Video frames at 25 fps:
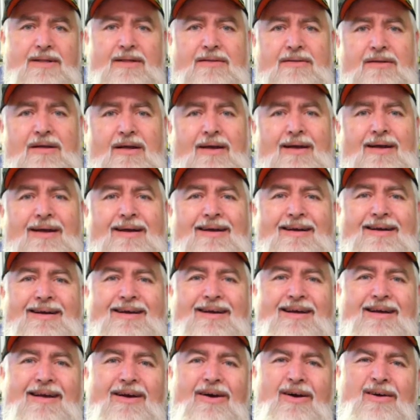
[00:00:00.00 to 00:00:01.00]
that
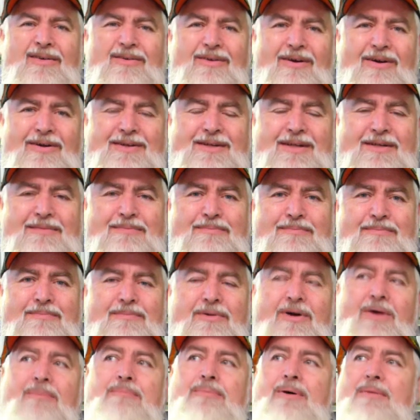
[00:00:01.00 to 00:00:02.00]
I thought I'd just
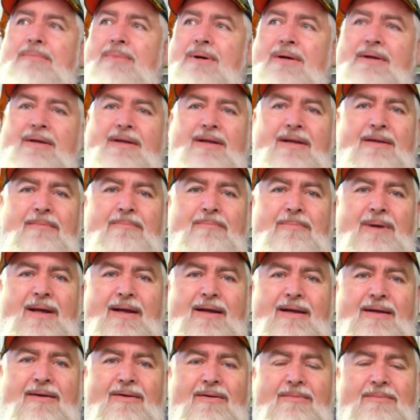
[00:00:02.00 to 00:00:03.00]
pop under there and
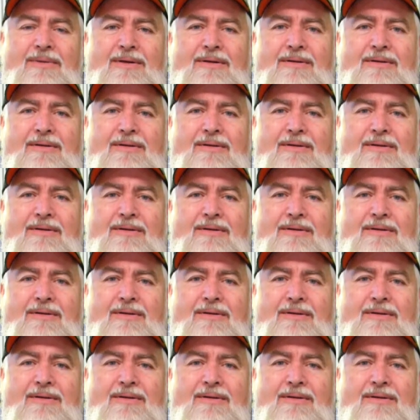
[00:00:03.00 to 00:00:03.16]
bang it on,